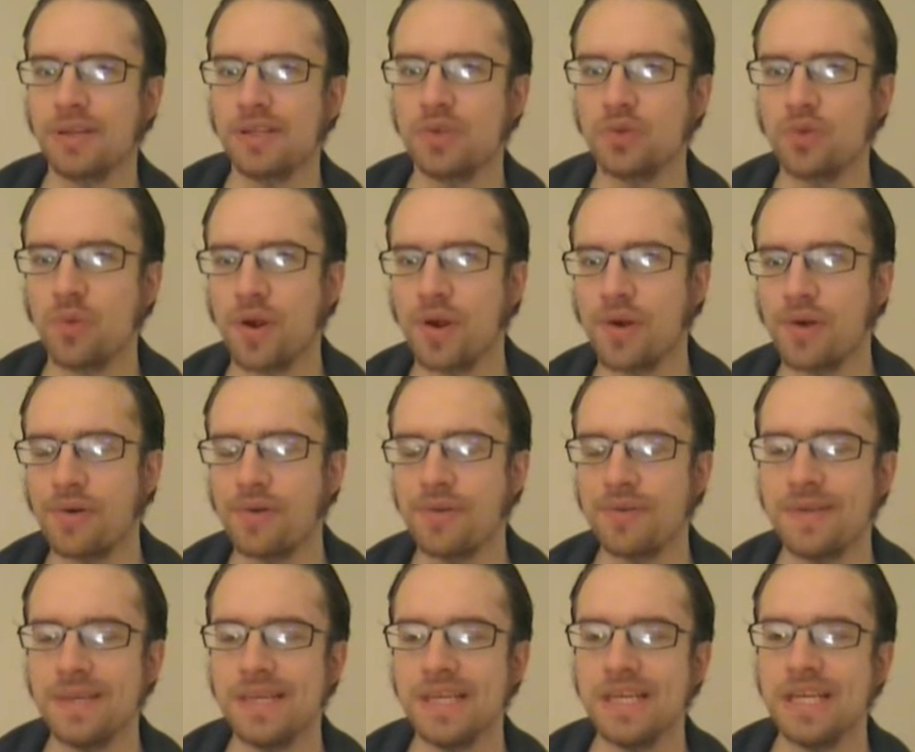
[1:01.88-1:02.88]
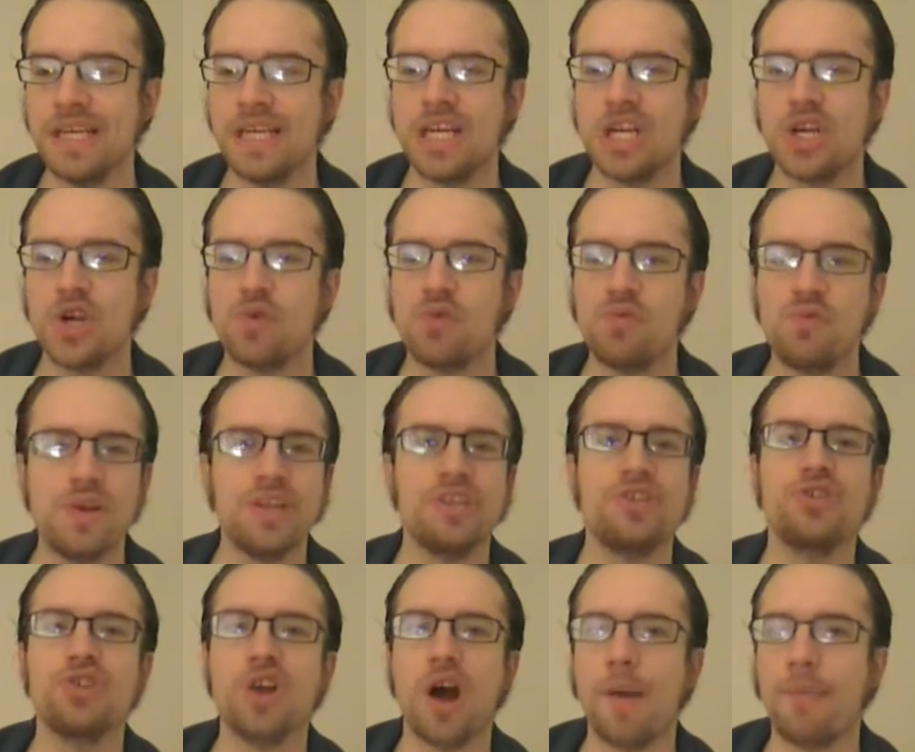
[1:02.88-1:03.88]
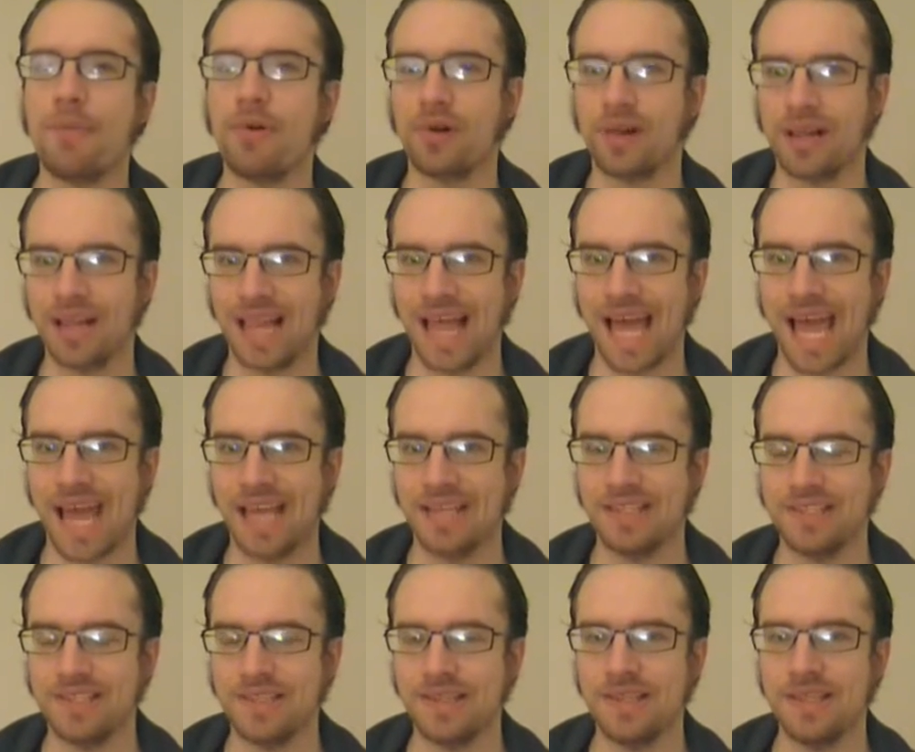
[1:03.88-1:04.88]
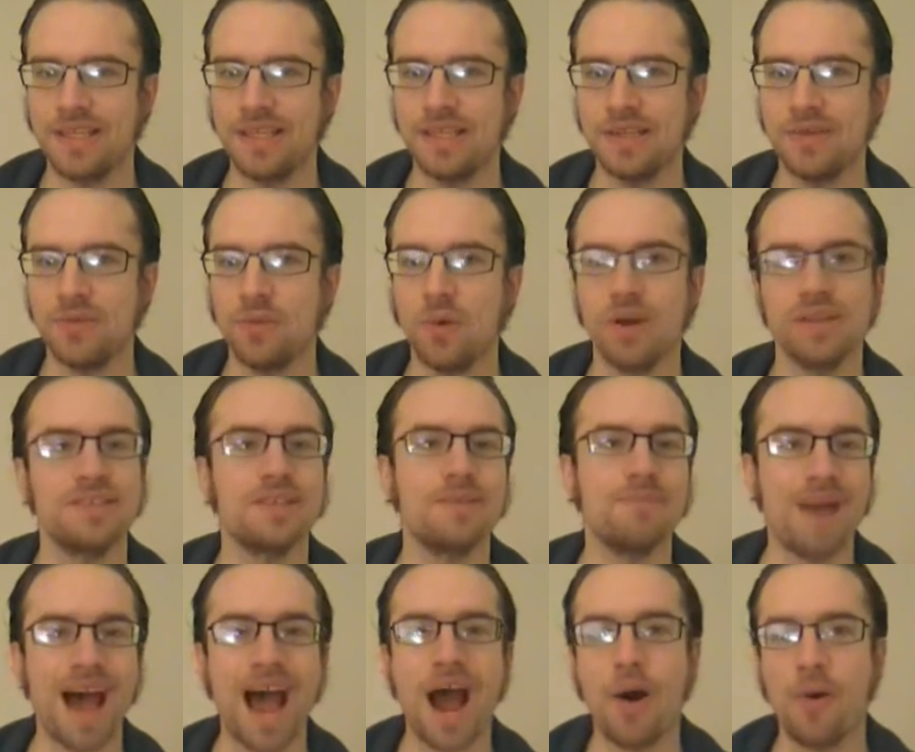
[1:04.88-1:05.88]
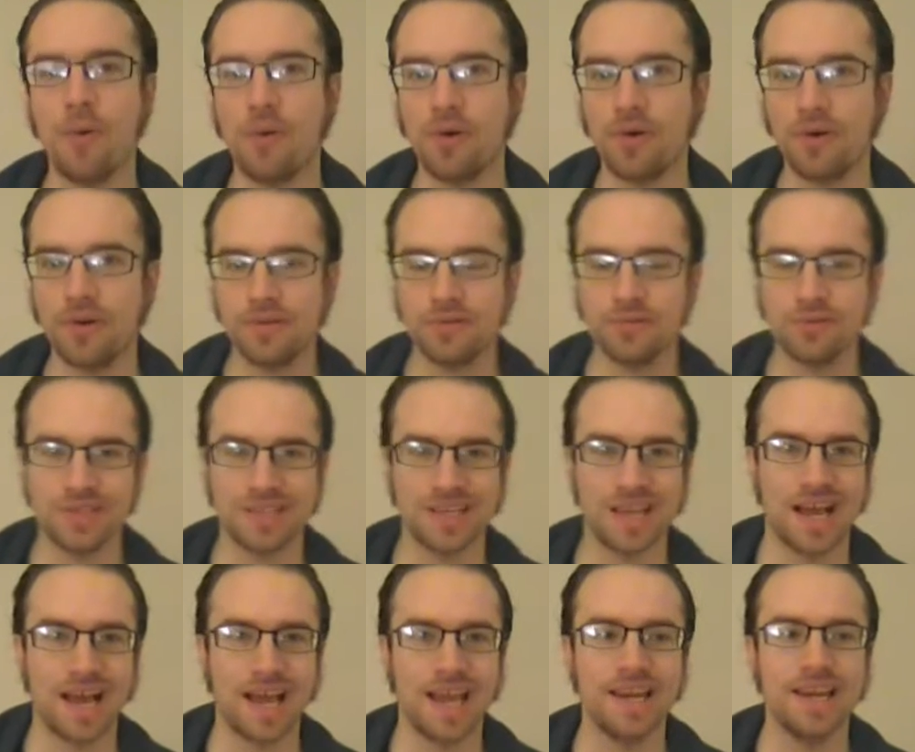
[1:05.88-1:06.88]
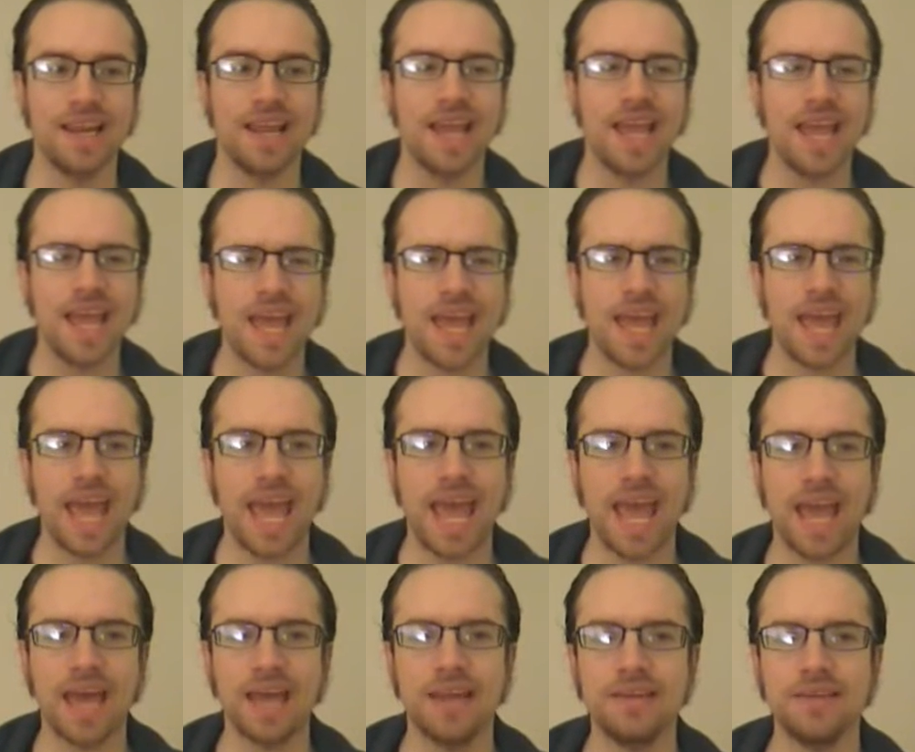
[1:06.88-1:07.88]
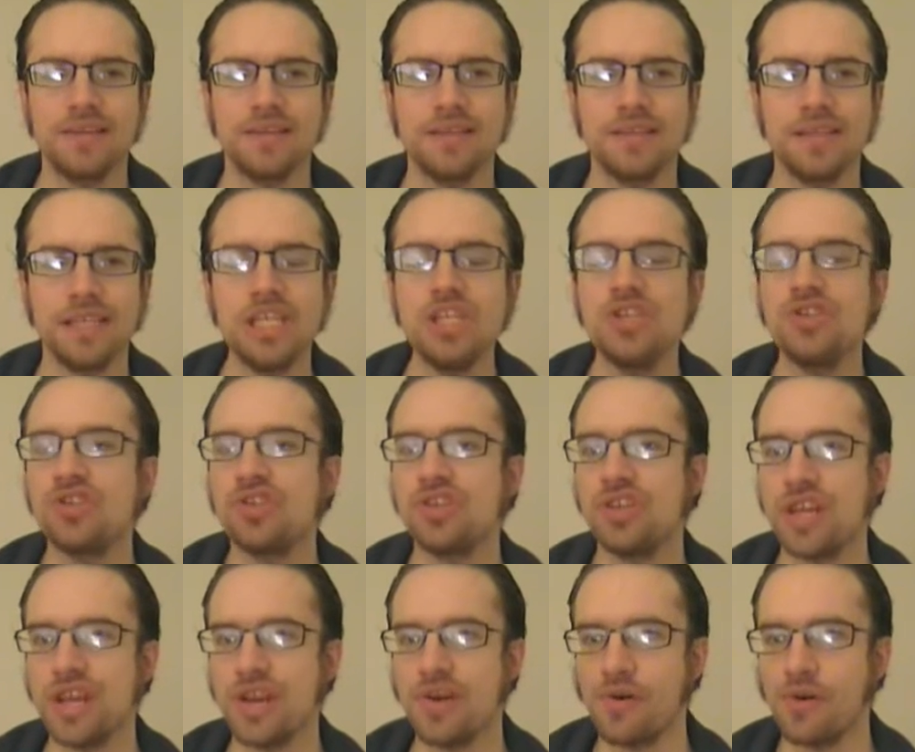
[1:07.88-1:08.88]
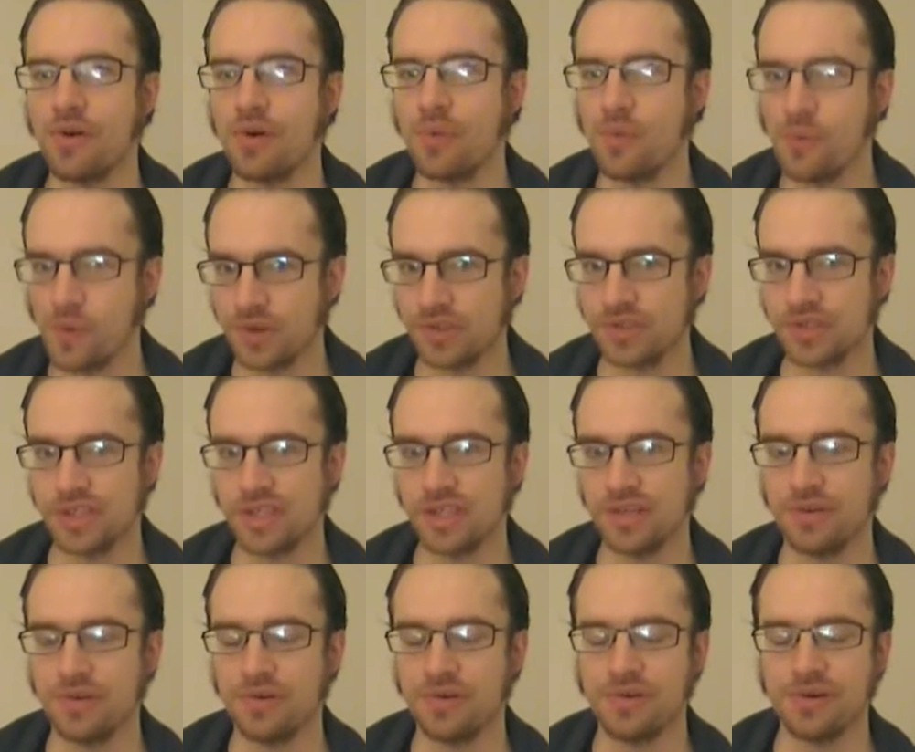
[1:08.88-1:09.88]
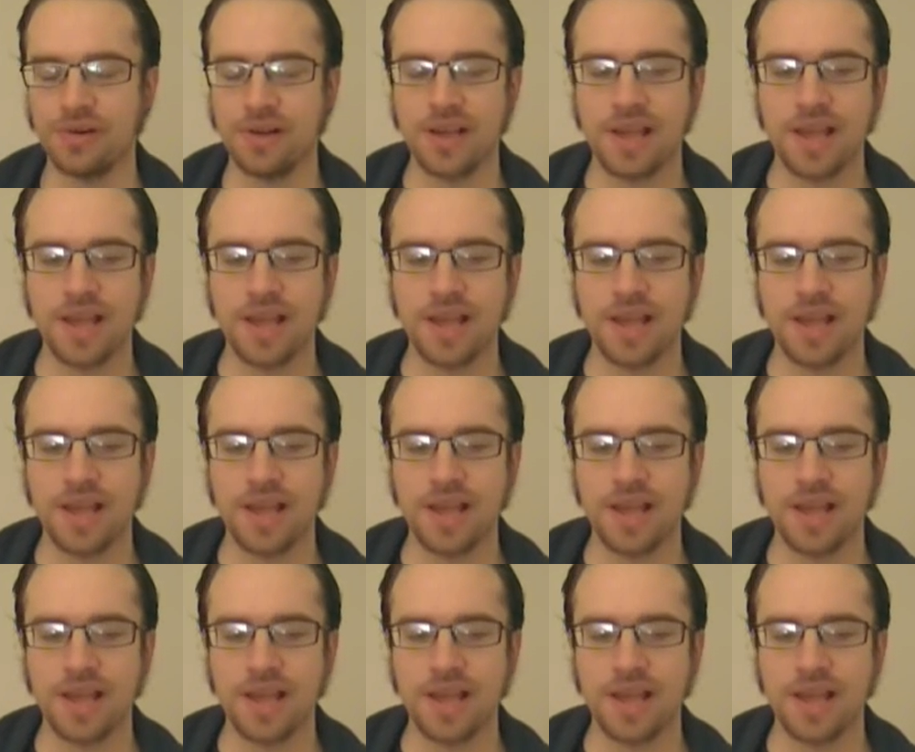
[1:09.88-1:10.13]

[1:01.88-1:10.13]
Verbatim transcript: is where the rich upper class, the ones in power, reside. And each year, once a year,